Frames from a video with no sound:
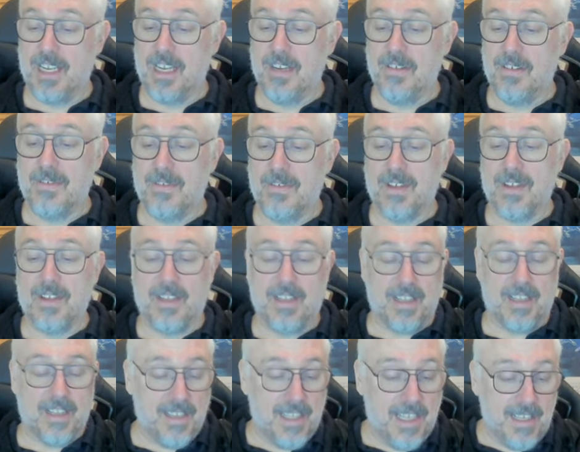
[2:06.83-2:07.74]
over
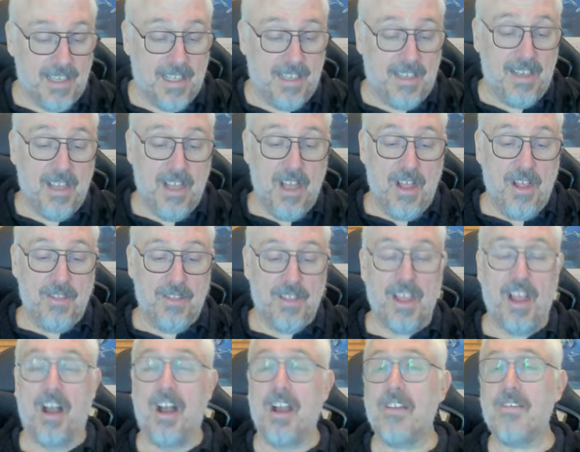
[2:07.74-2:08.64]
it. The
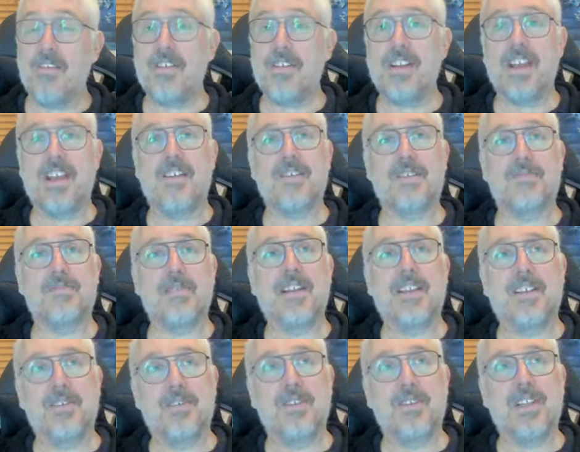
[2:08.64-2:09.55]
irony of spending
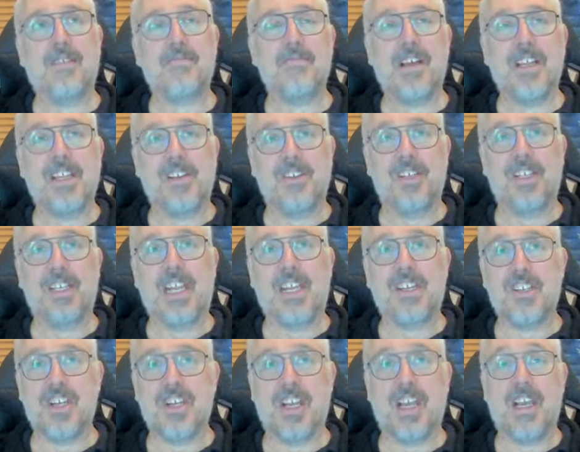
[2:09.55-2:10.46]
all that money on an
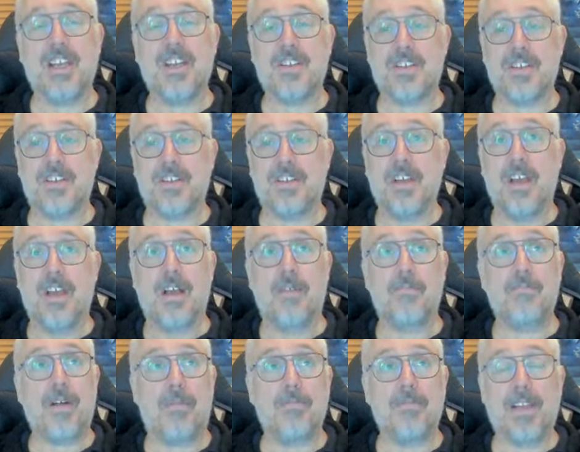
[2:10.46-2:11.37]
education and
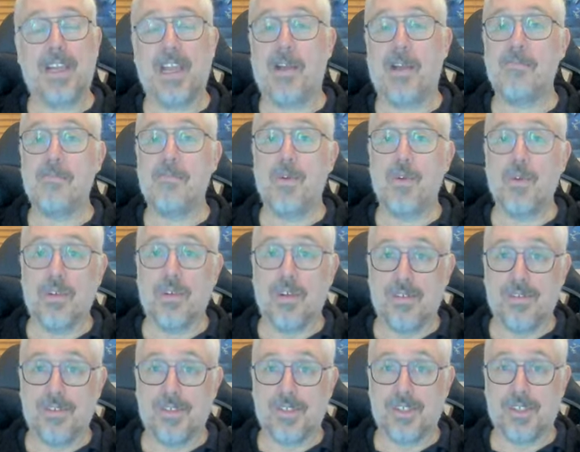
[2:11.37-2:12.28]
pumping out
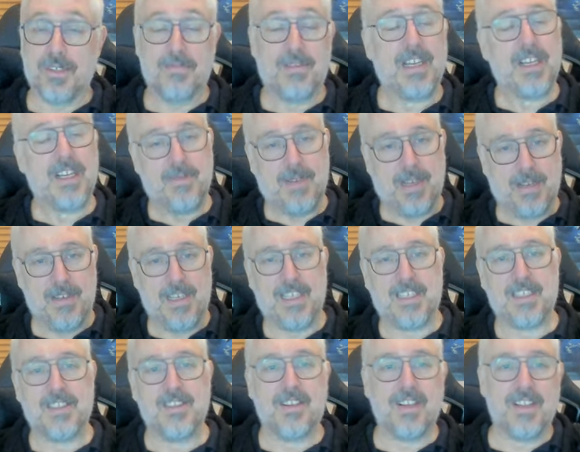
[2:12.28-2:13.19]
morons. But anyway, let's
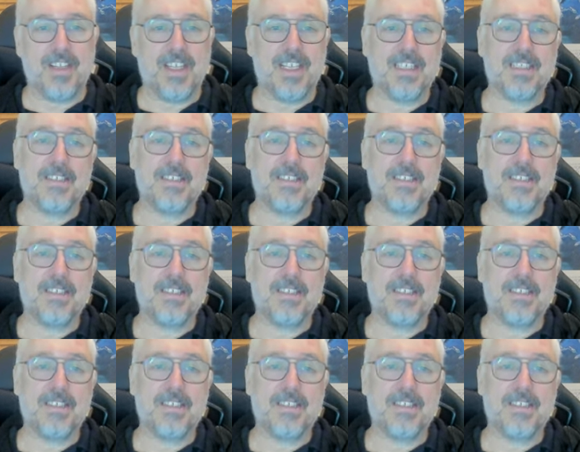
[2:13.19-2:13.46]
look at this.